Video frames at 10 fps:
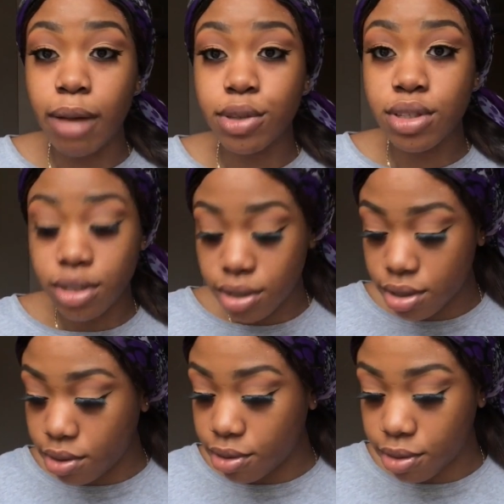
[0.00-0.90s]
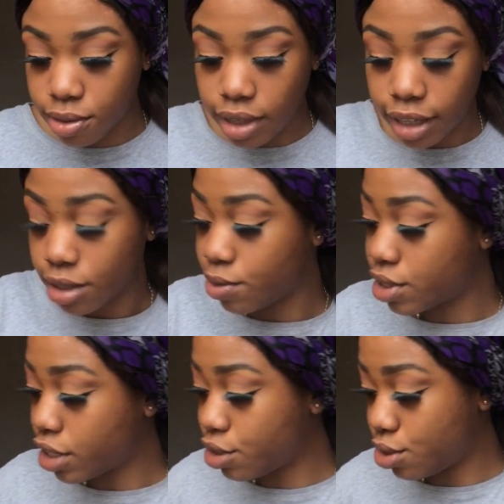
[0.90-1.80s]
I'm so sorry if you feel like you've
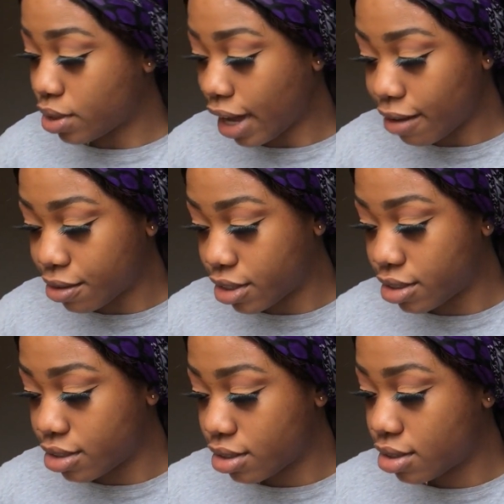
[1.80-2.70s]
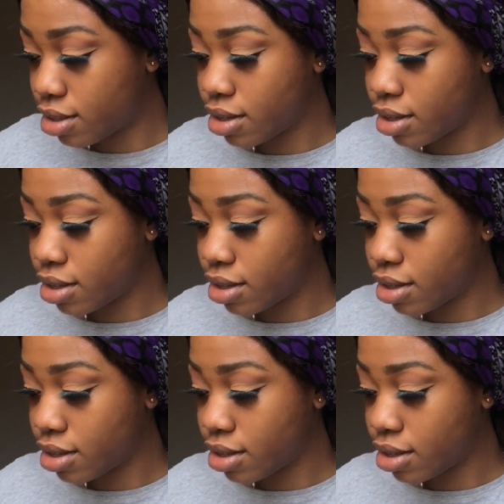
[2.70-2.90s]
changed. You haven't.